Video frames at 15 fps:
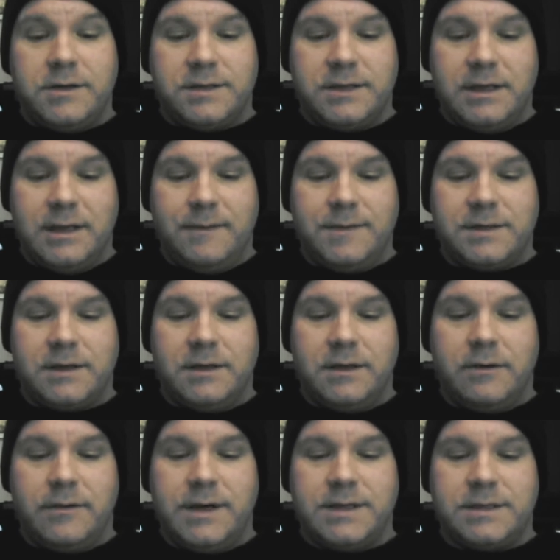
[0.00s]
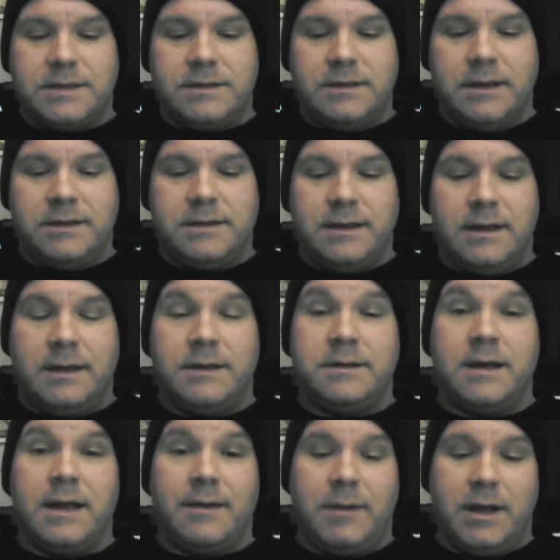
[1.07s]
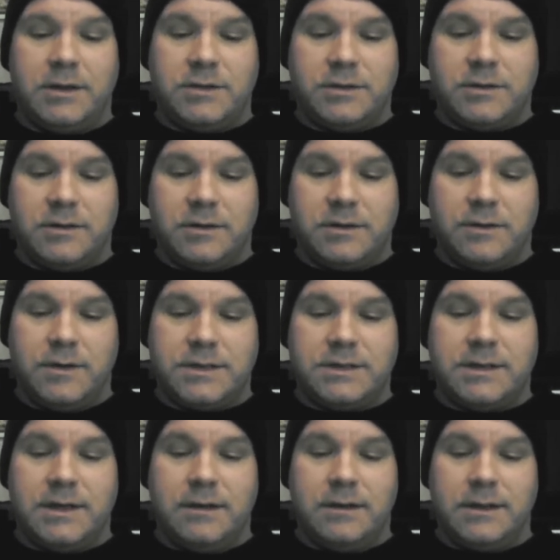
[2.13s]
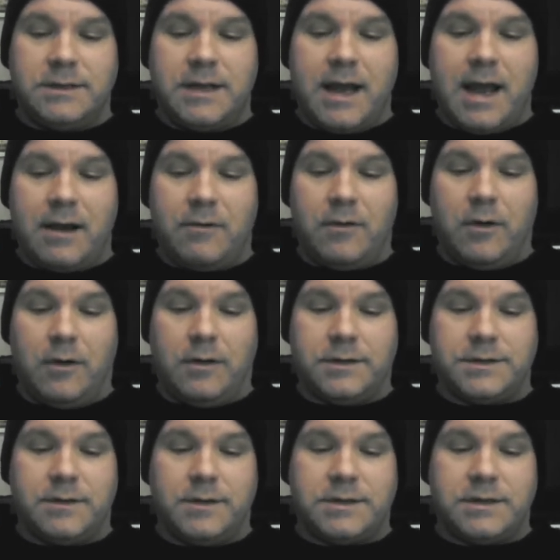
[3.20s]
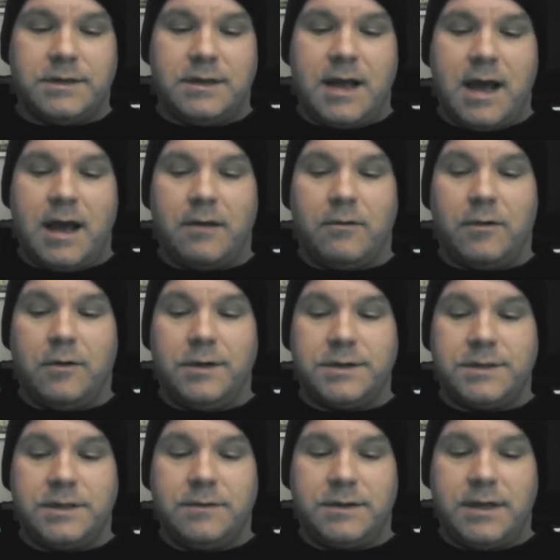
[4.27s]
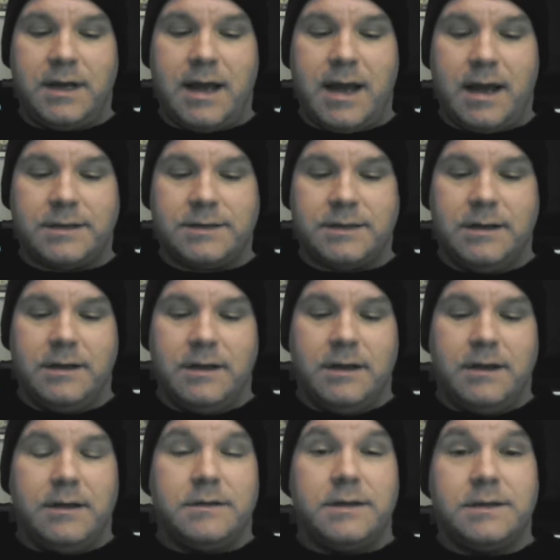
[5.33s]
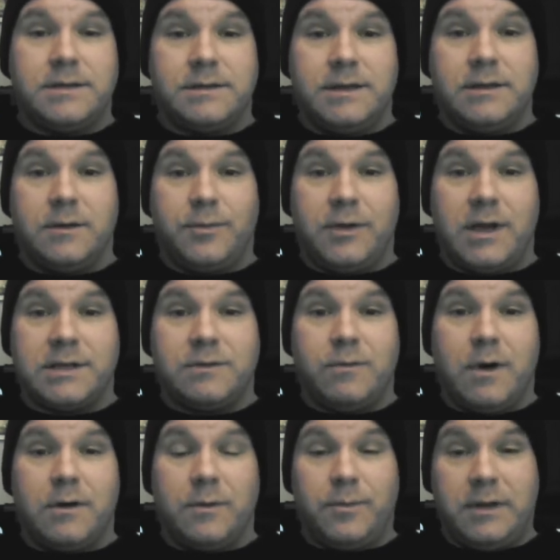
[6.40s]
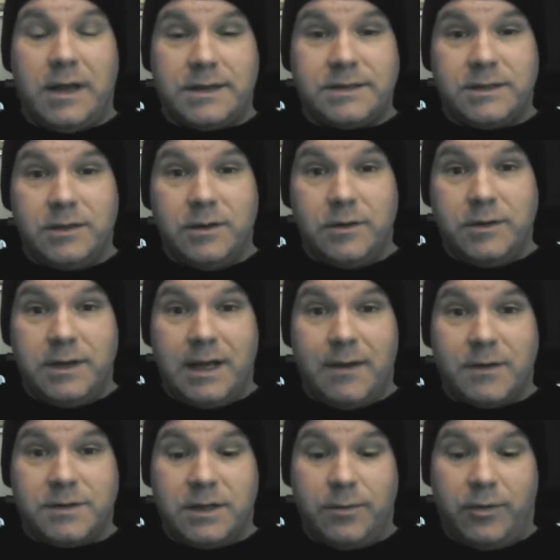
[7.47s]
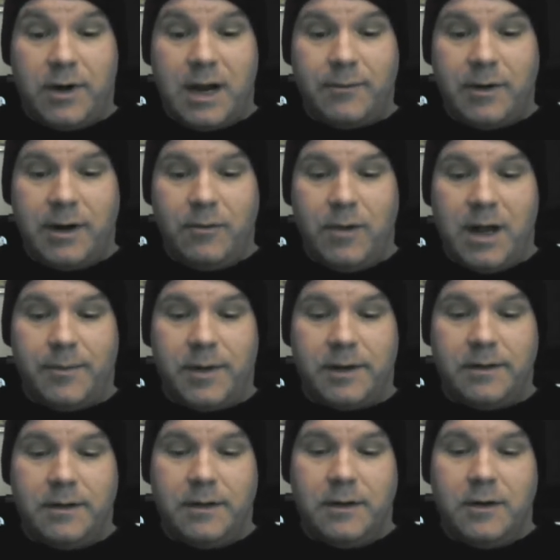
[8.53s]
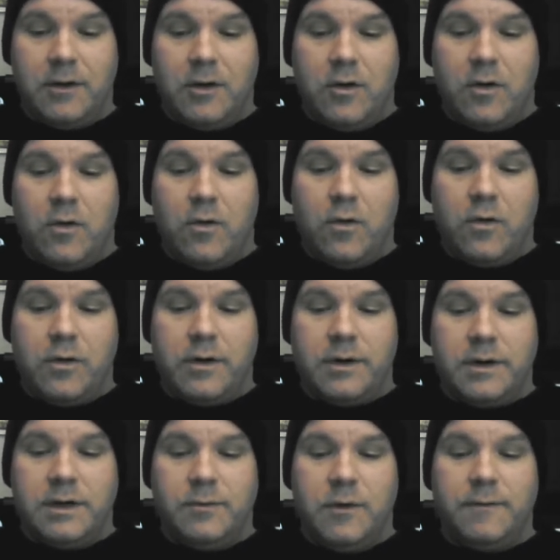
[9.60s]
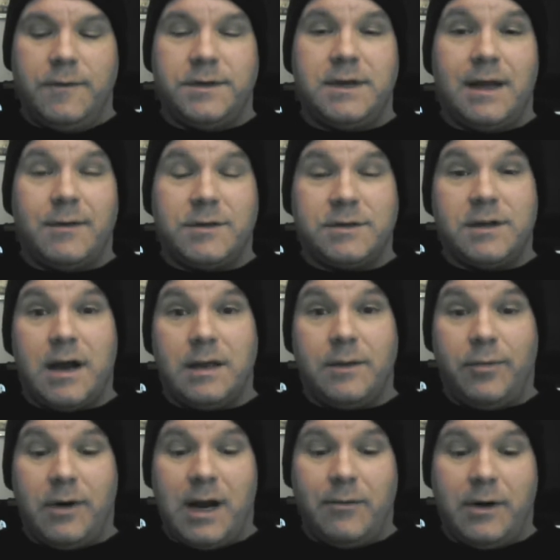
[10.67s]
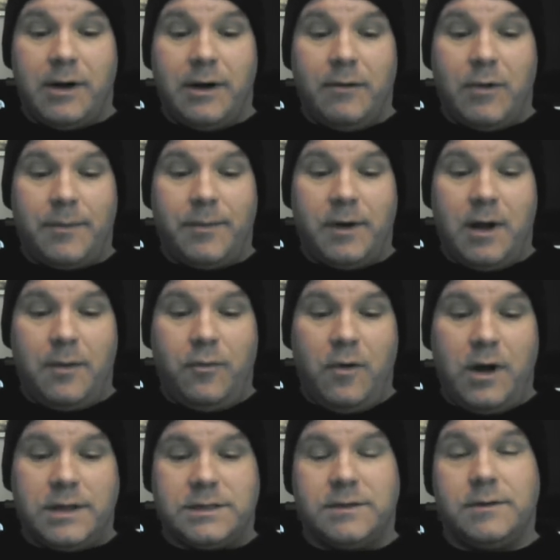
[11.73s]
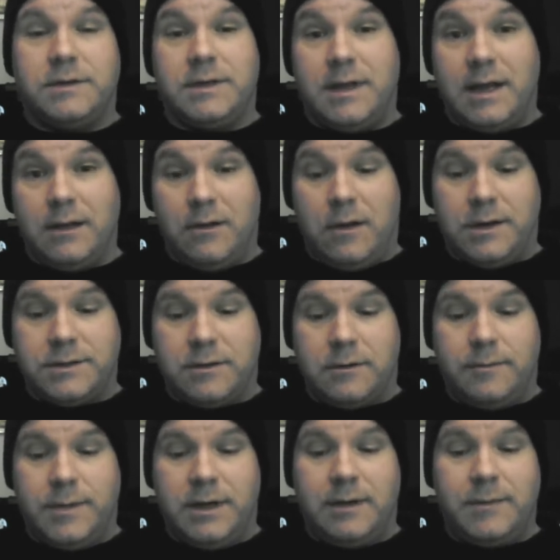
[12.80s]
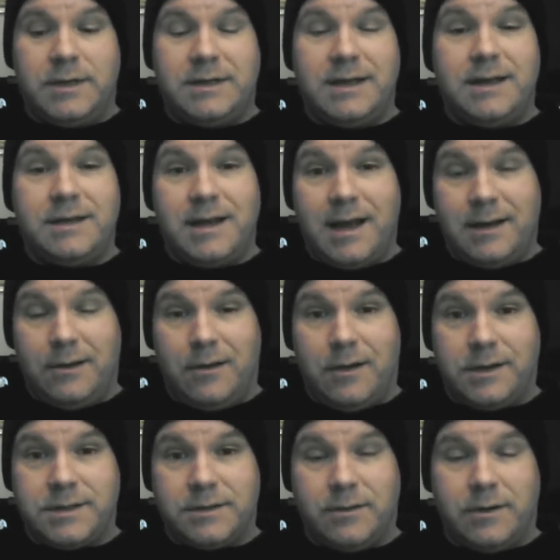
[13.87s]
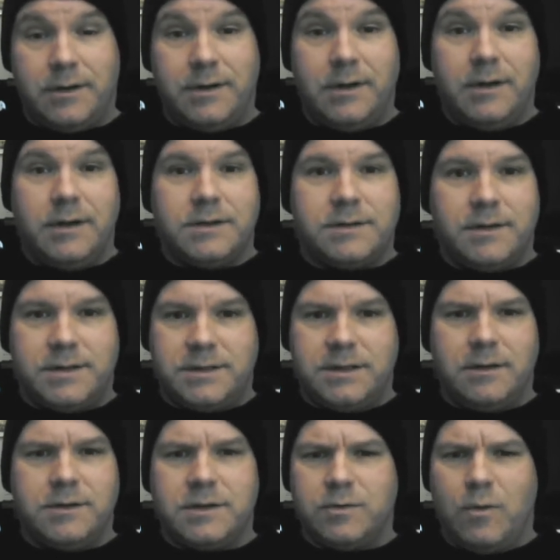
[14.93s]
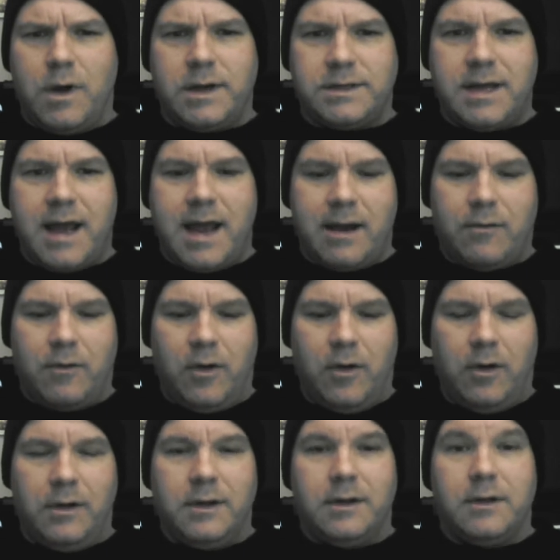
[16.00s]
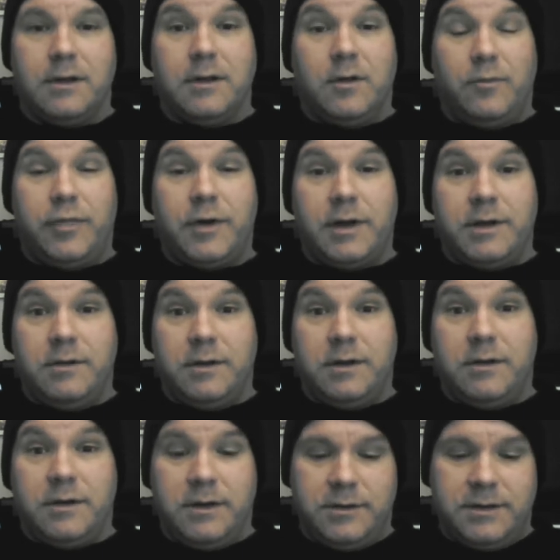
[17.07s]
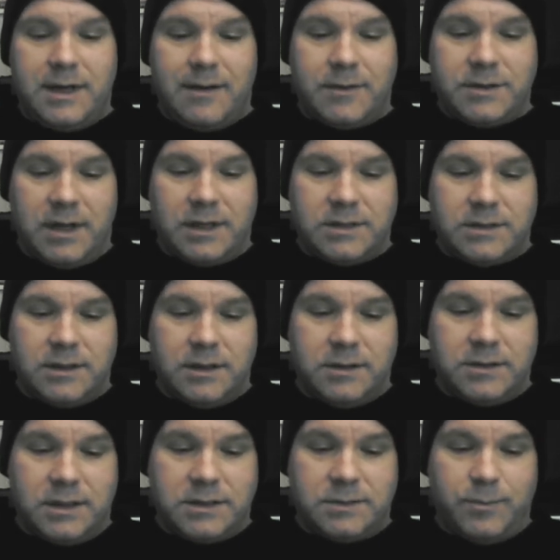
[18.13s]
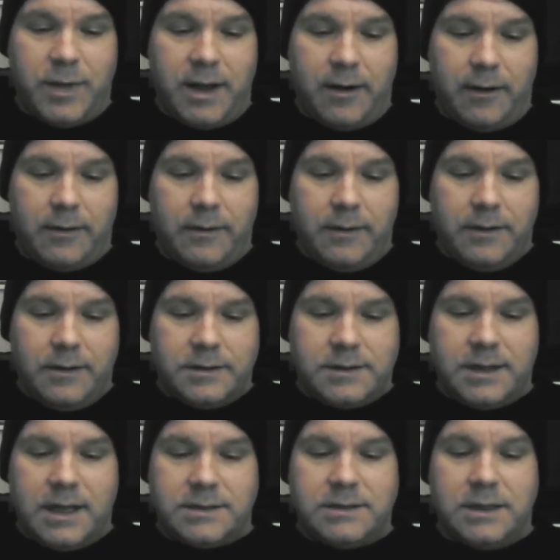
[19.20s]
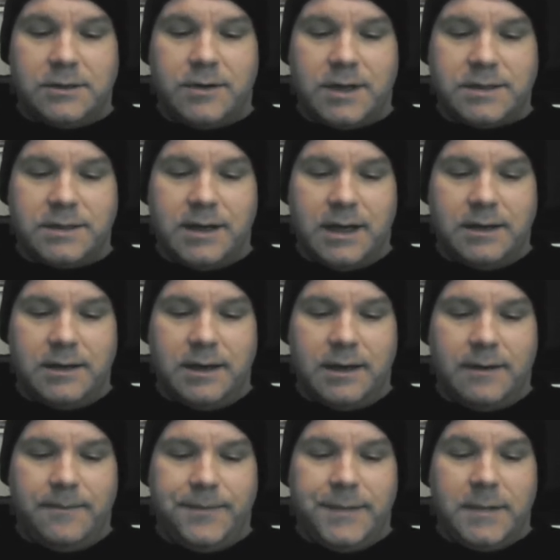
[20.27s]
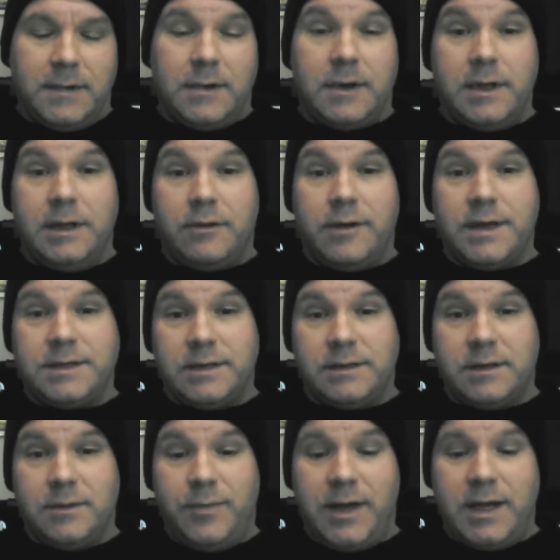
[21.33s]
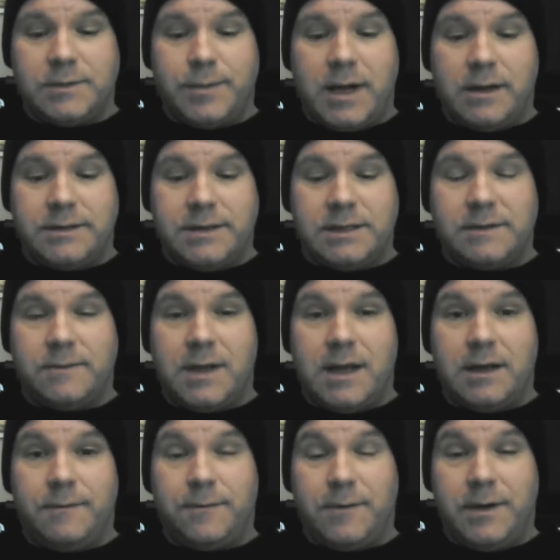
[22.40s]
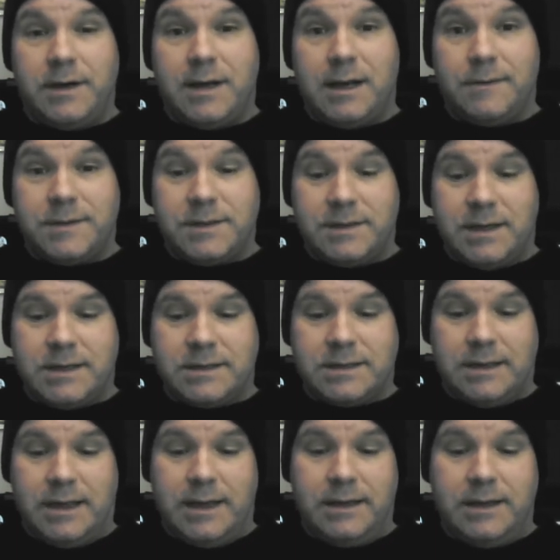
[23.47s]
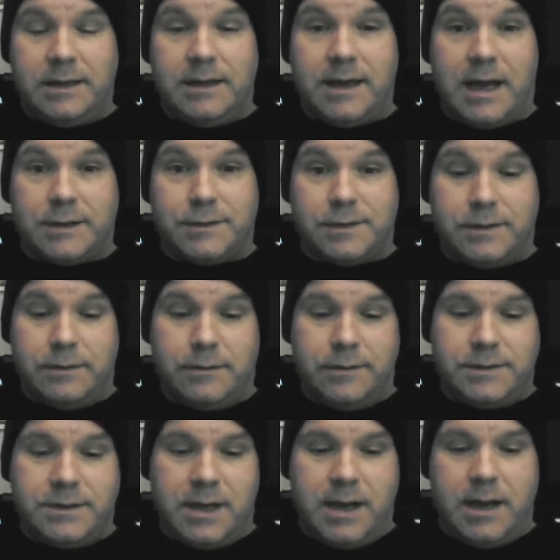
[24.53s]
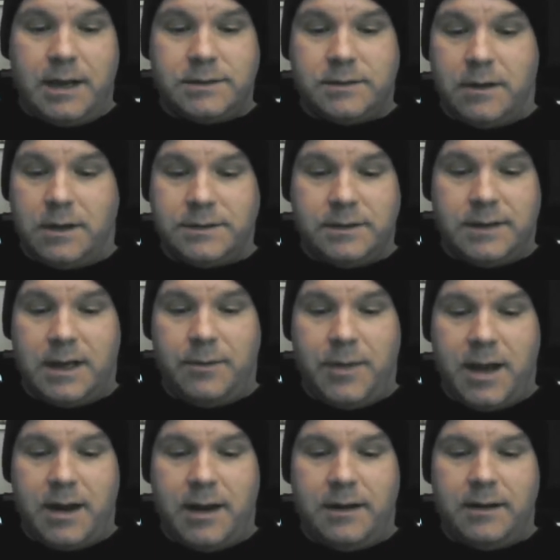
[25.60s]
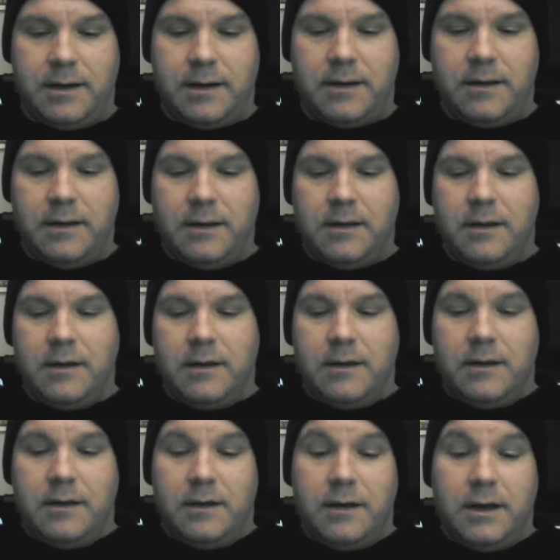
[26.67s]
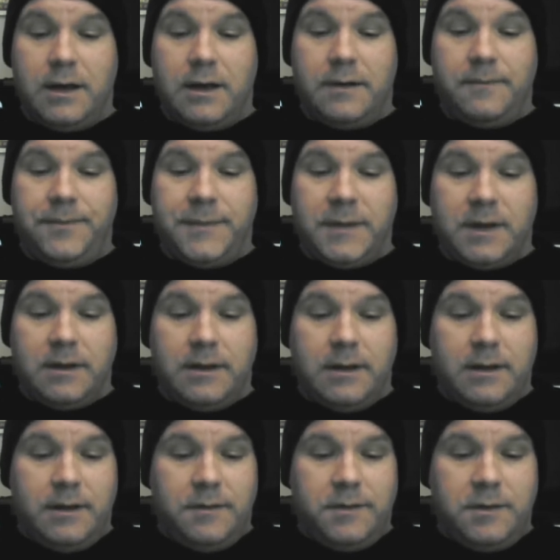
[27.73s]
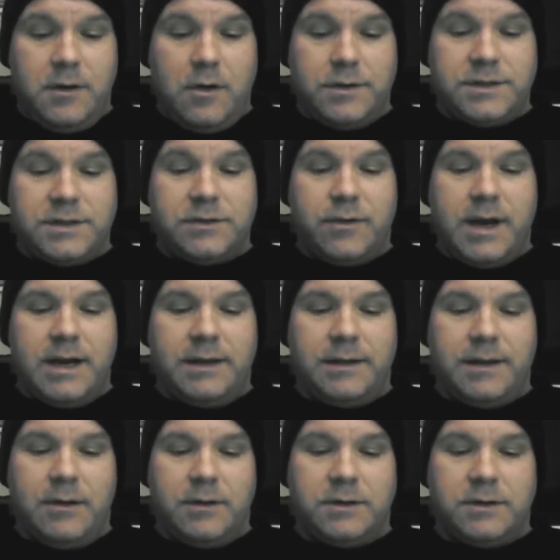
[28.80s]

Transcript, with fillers: just gives an increase in damage to a single attack roll, so it's not rolled as two attacks. This is either plus 1 or plus 2 damage to the primary weapon, or you move the damage die of the primary weapon up 1, so a d8 longsword would become a d10 longsword. So it's still just one attack roll, but you, you, your damage gets, uh, gets better. So that's an interesting idea. Uh, increasing to the base penalties of negative 3, negative 6, like in Castles and Crusades. Also not a bad idea. Um, no strength